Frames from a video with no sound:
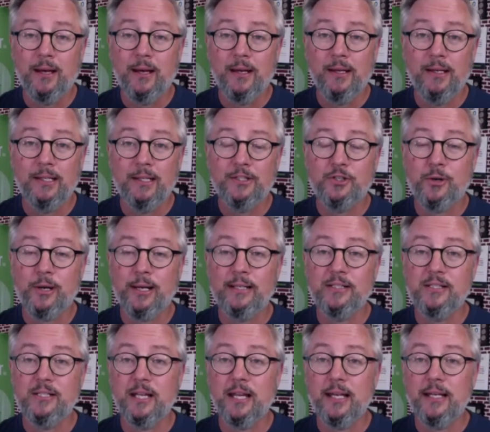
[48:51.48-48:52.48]
it
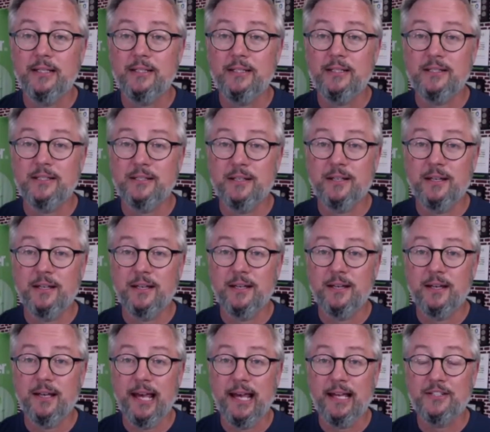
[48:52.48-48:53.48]
translates
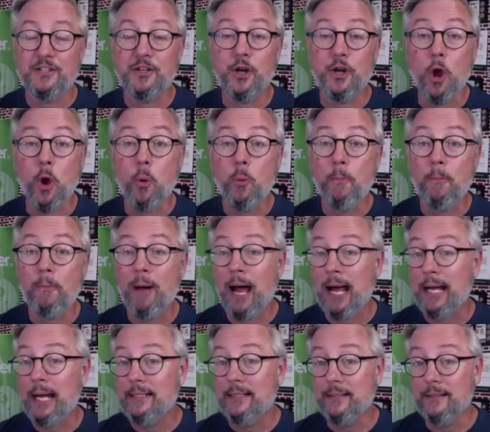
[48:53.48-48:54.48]
uh, as no
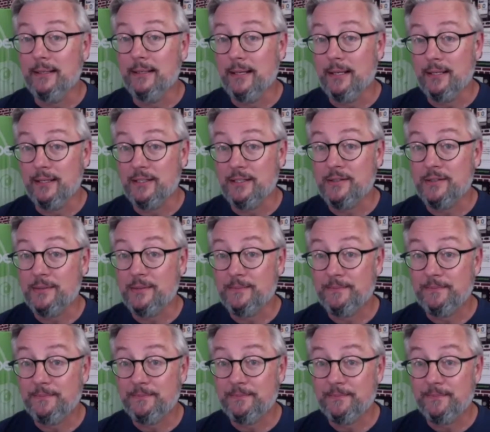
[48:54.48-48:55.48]
mindedness,
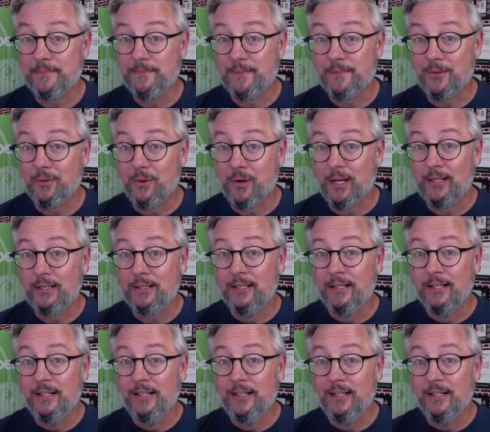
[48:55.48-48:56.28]
right?